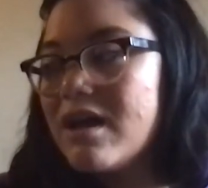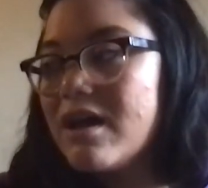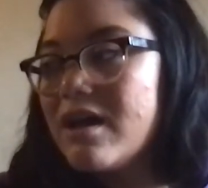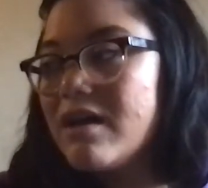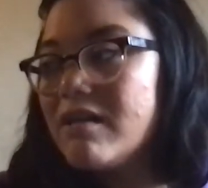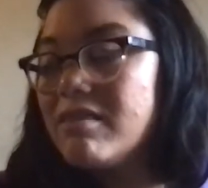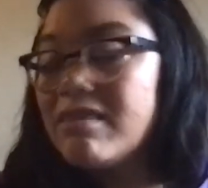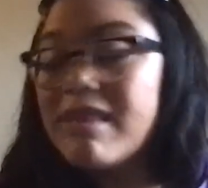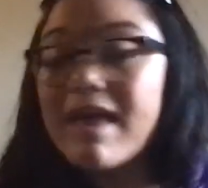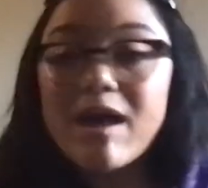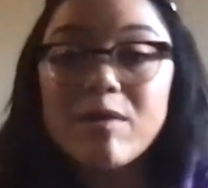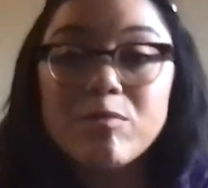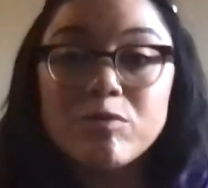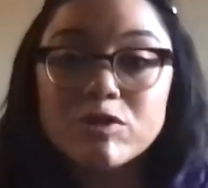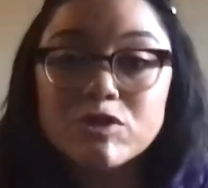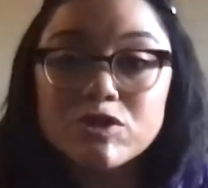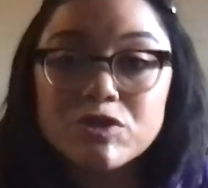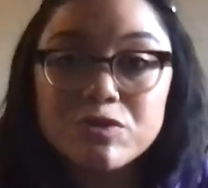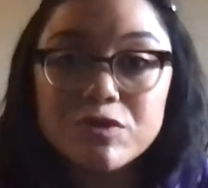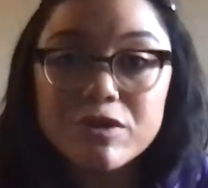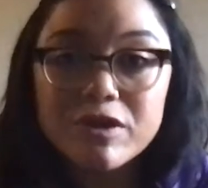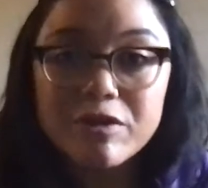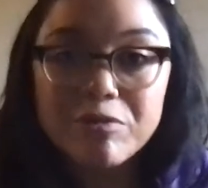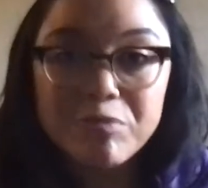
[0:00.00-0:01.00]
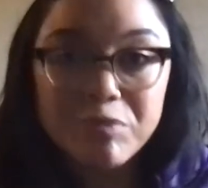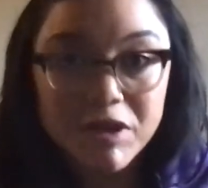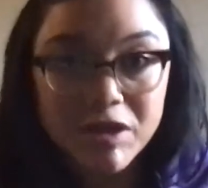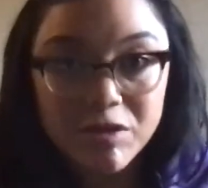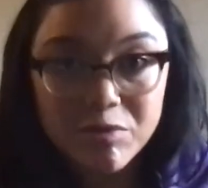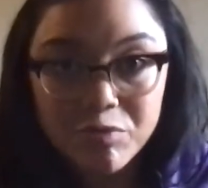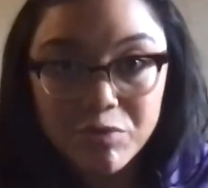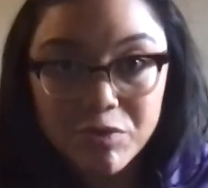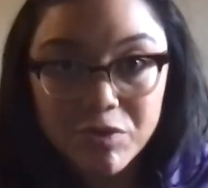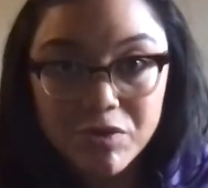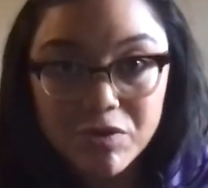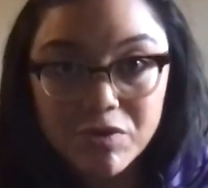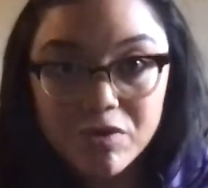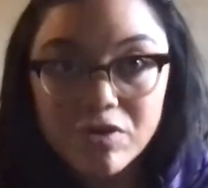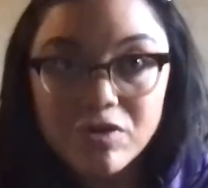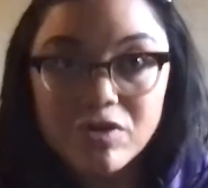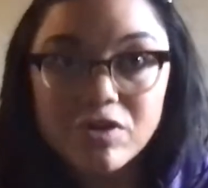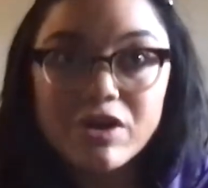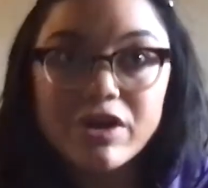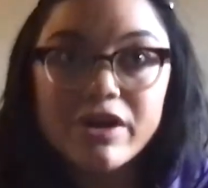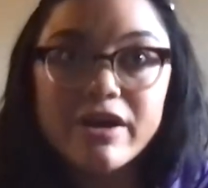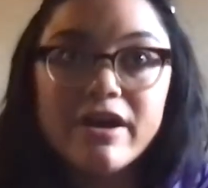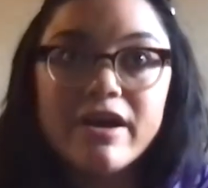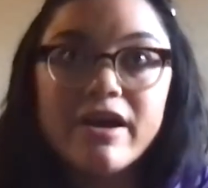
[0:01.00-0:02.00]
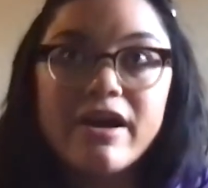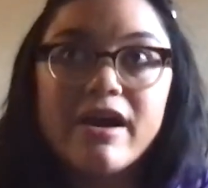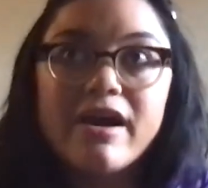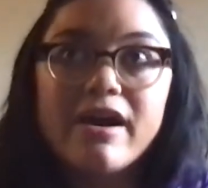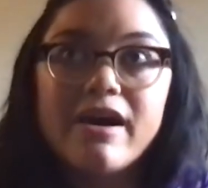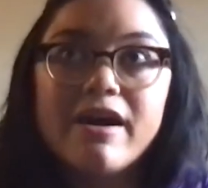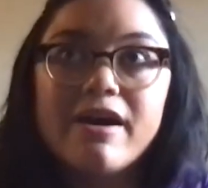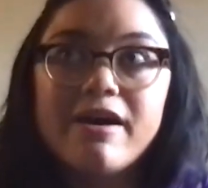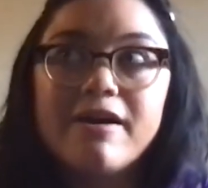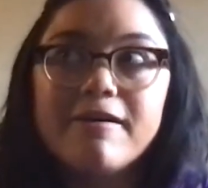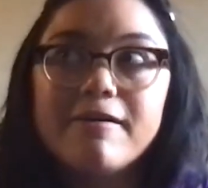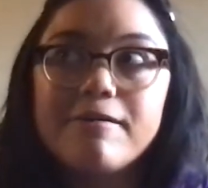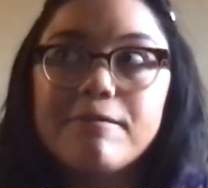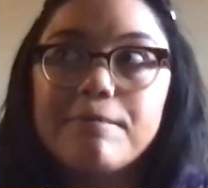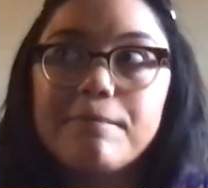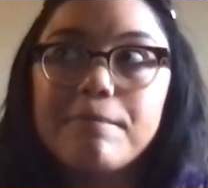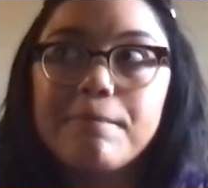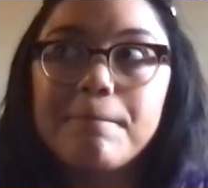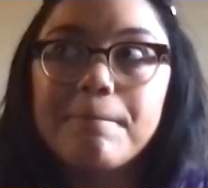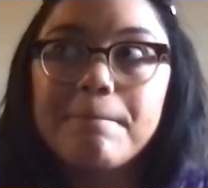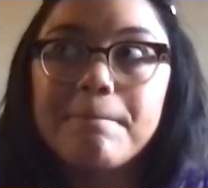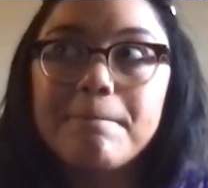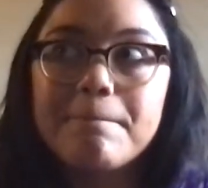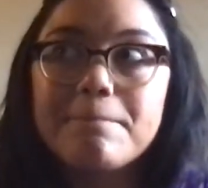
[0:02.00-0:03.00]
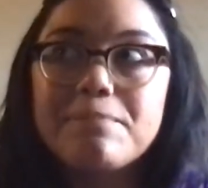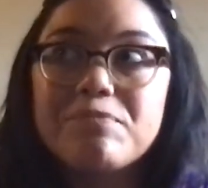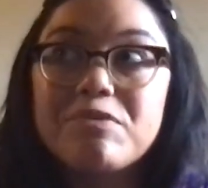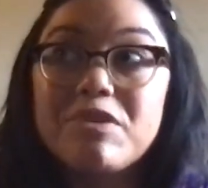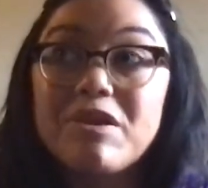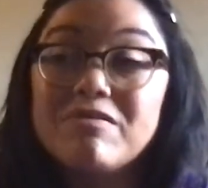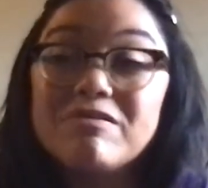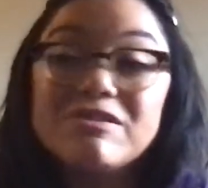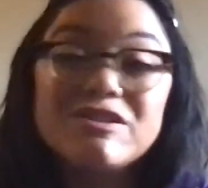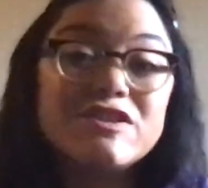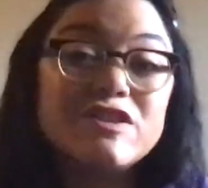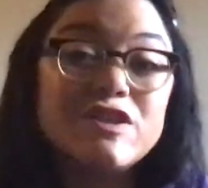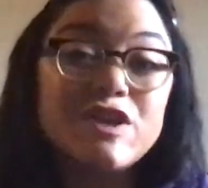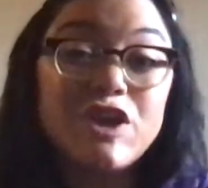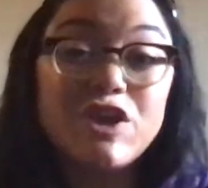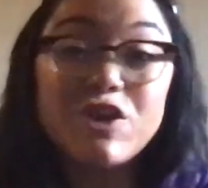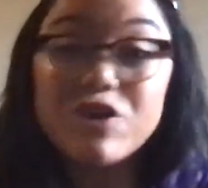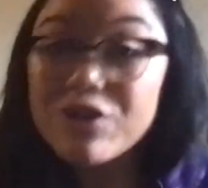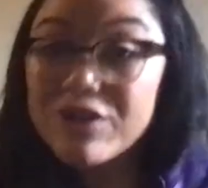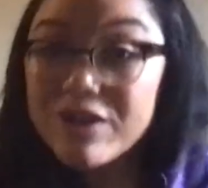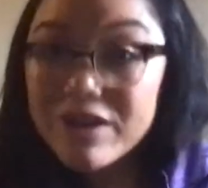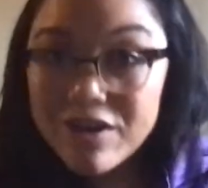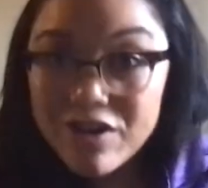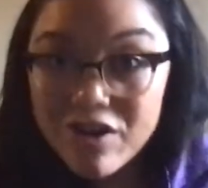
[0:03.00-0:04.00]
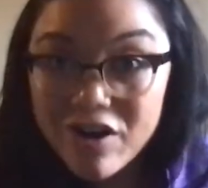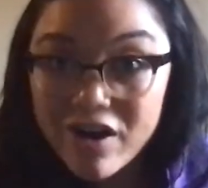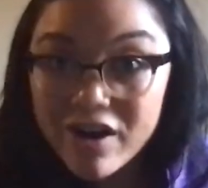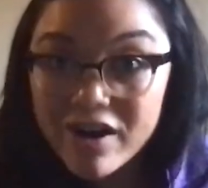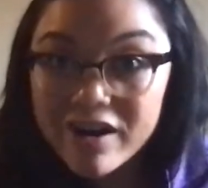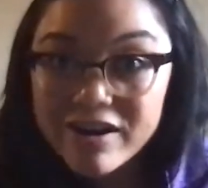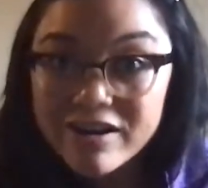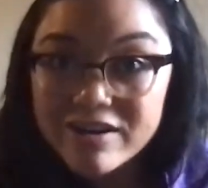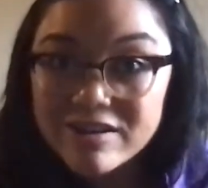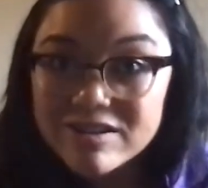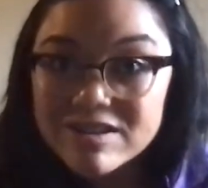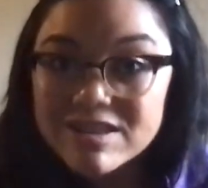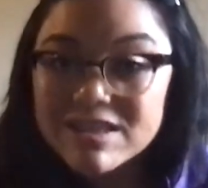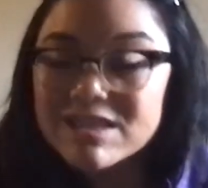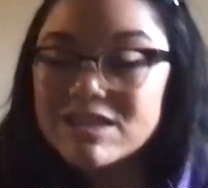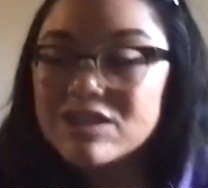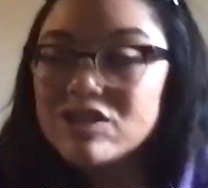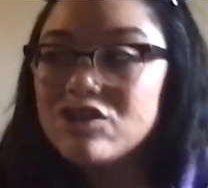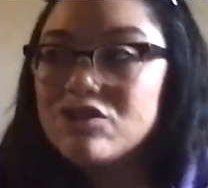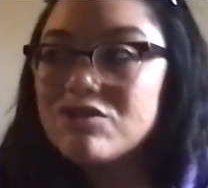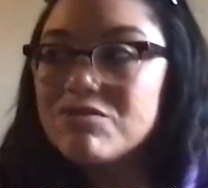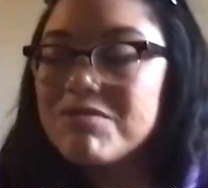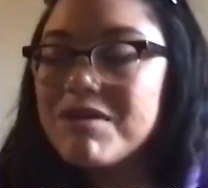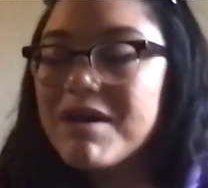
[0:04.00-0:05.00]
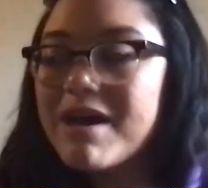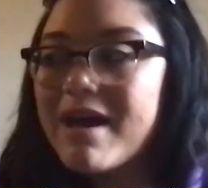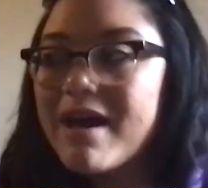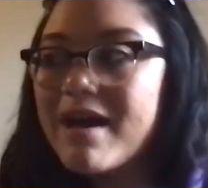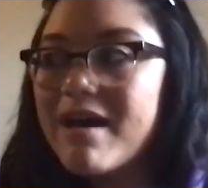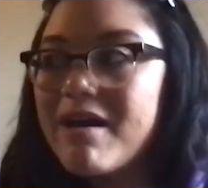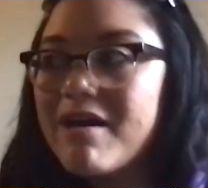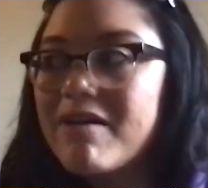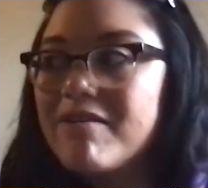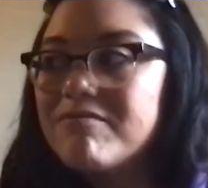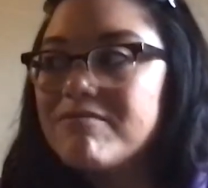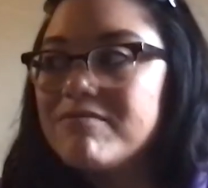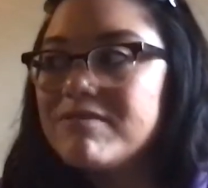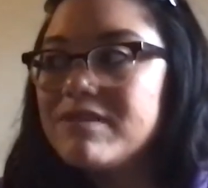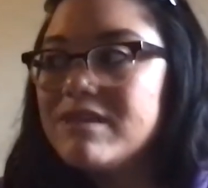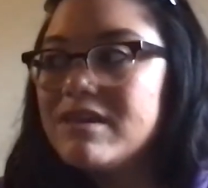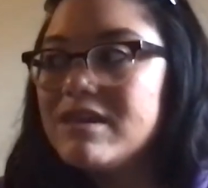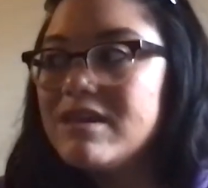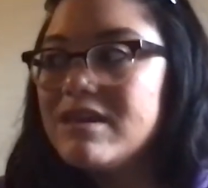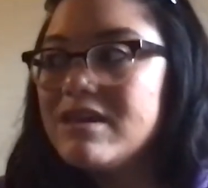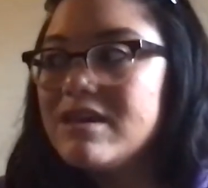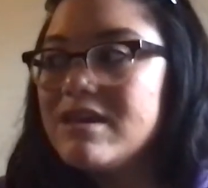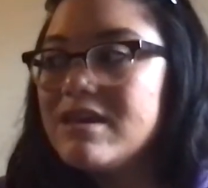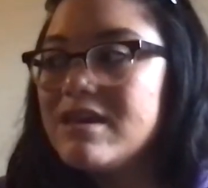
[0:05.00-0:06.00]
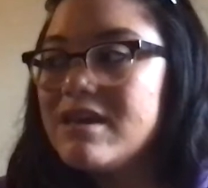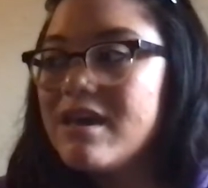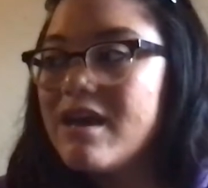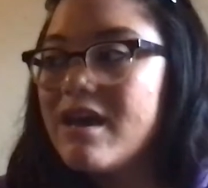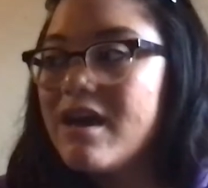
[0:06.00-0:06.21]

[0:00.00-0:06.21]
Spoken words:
laboratory people, you have the security guards, you have the